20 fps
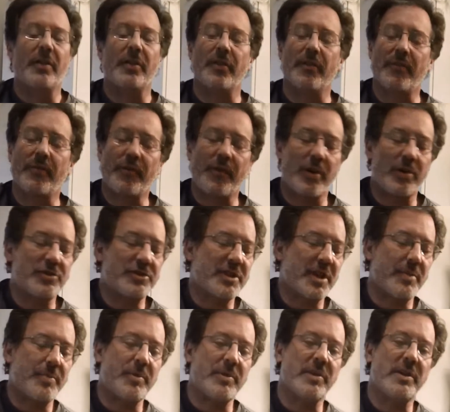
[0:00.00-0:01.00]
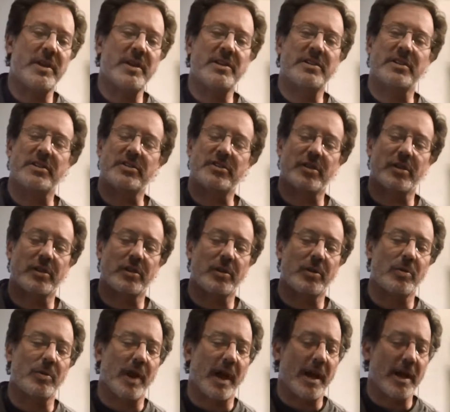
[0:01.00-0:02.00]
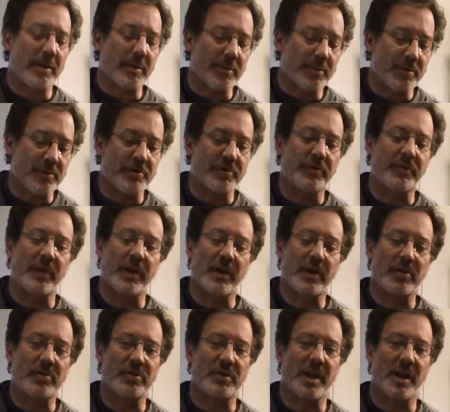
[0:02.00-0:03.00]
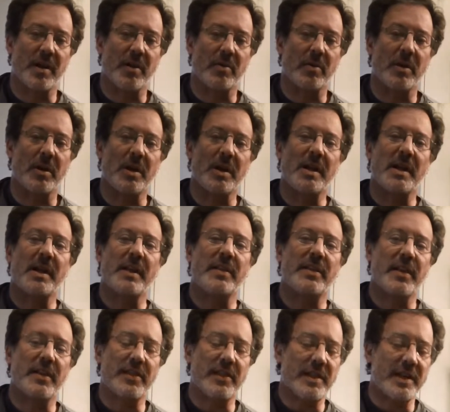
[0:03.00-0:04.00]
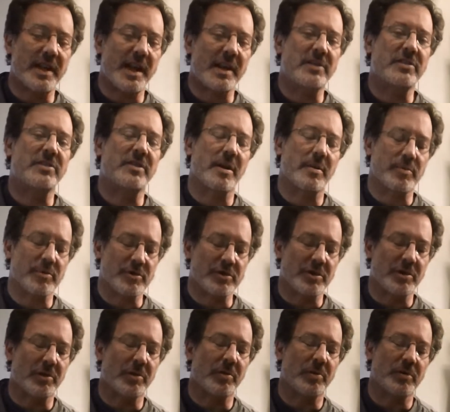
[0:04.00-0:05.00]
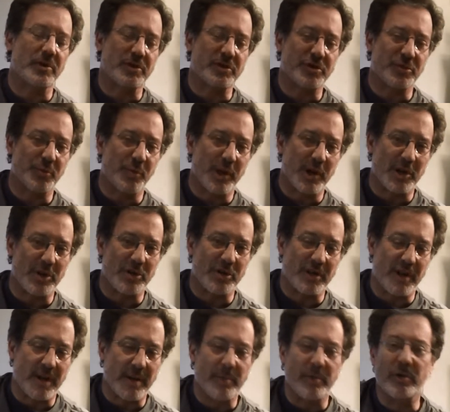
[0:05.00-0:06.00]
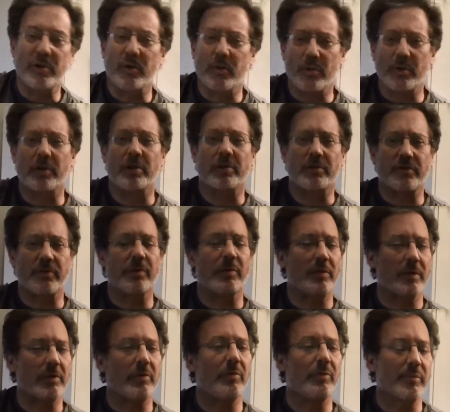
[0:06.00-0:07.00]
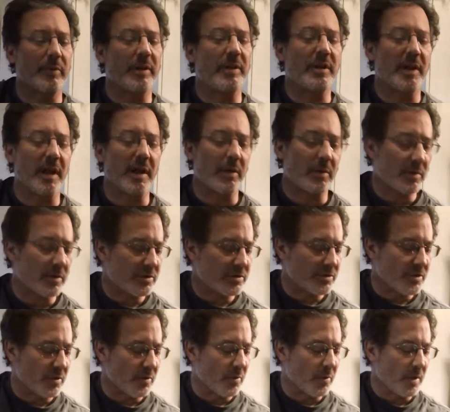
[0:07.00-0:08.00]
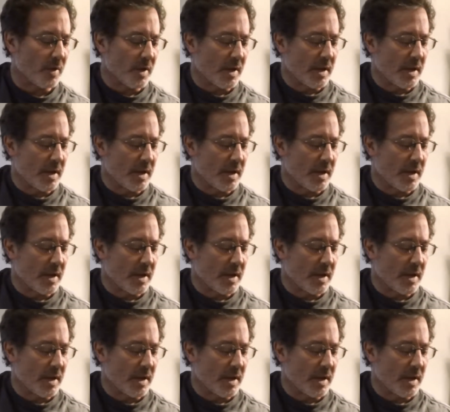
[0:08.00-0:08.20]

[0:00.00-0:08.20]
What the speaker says: The first step in these is to learn how to put your fingers down. Then the next step is to learn to switch. And I've been doing this for a little bit now, so